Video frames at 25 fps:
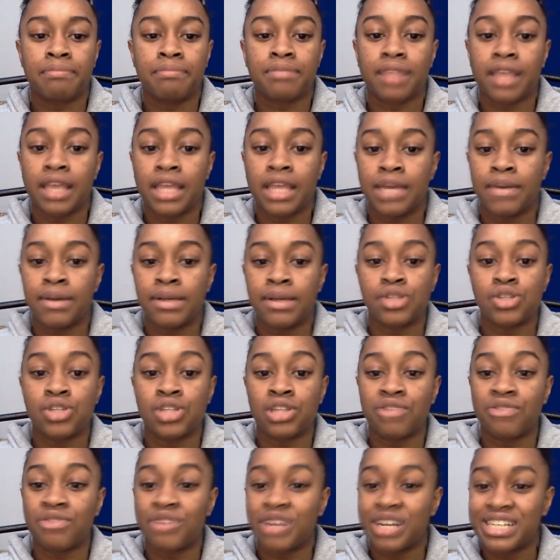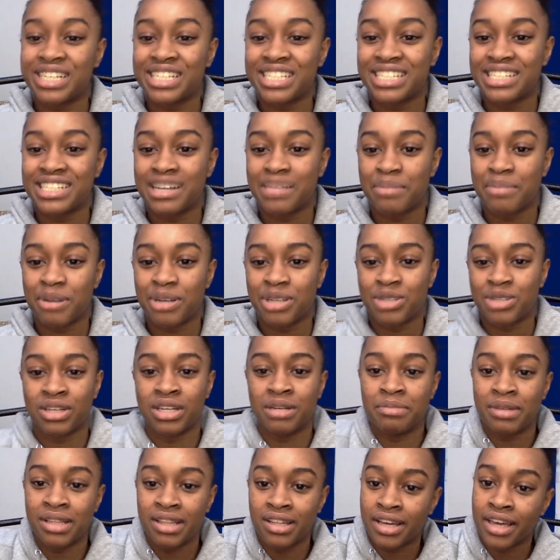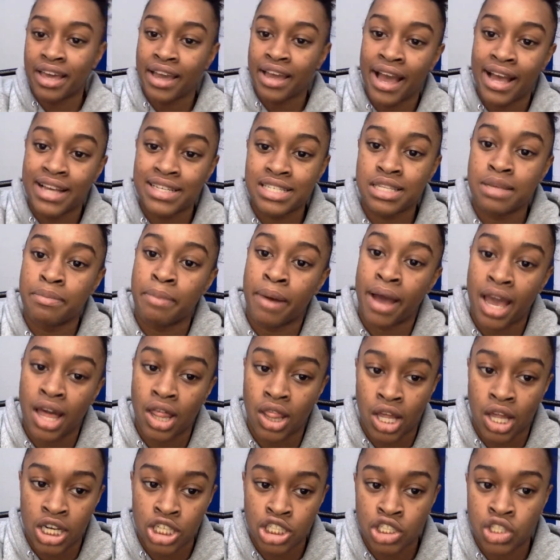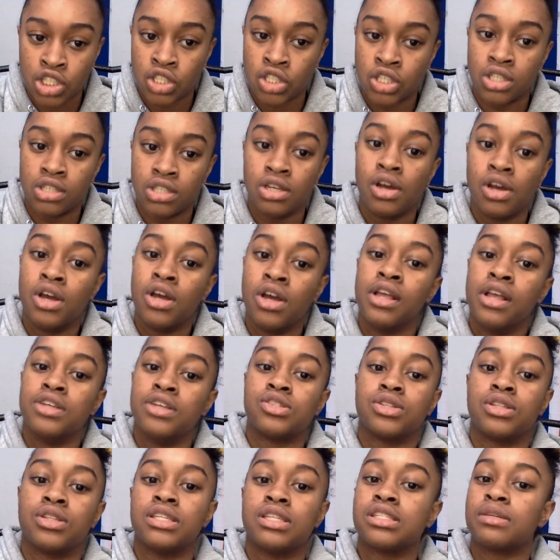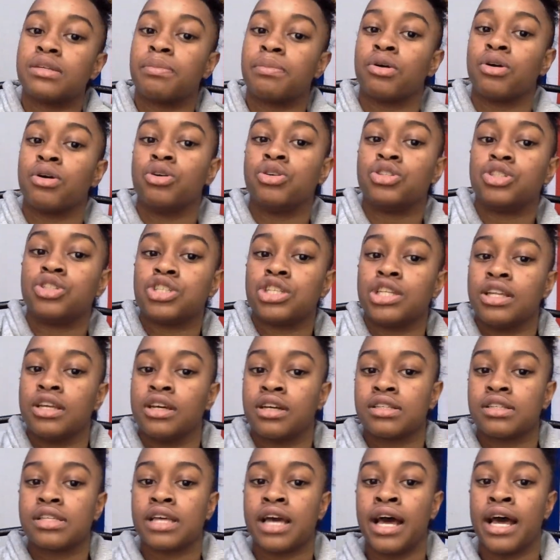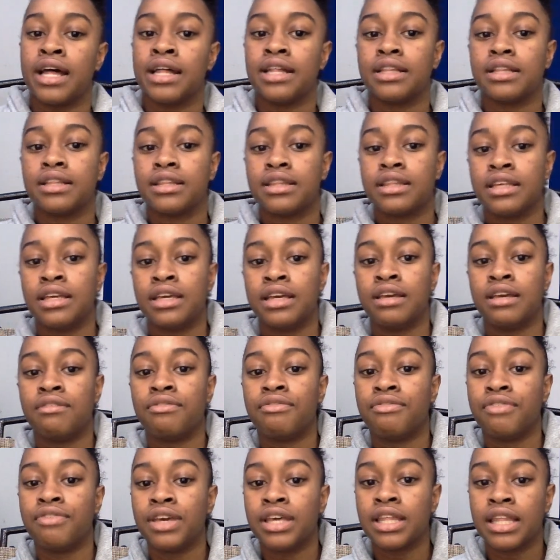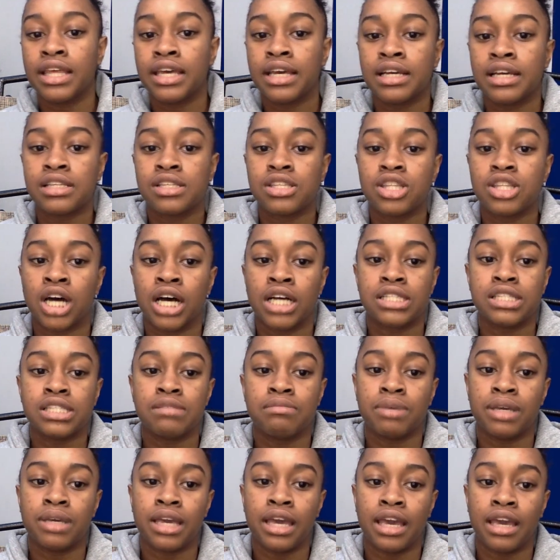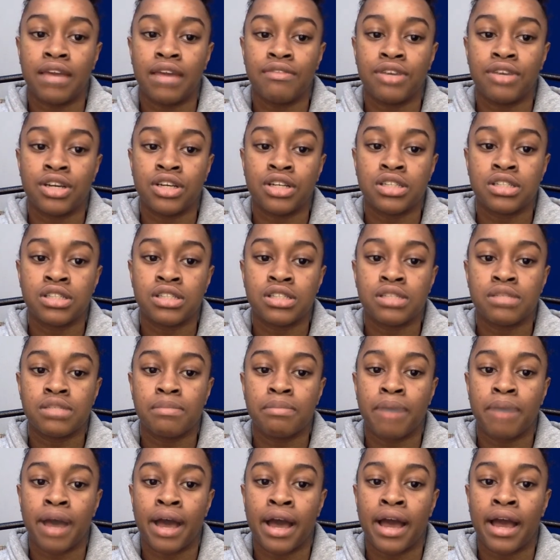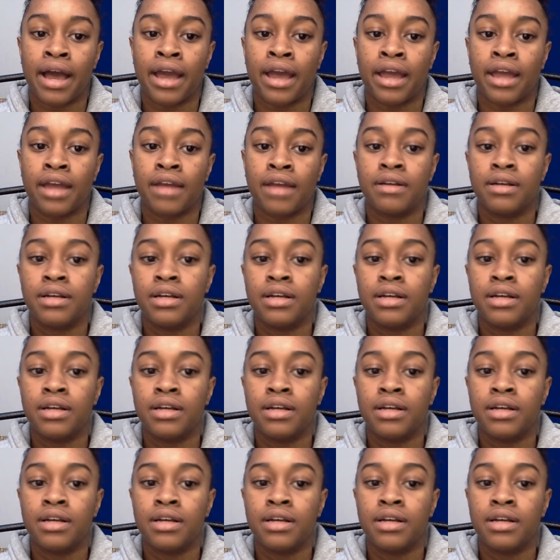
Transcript: anyway, so the first approach we're going to be looking at is the biological. So this approach looks at the feelings, thoughts, and behaviors by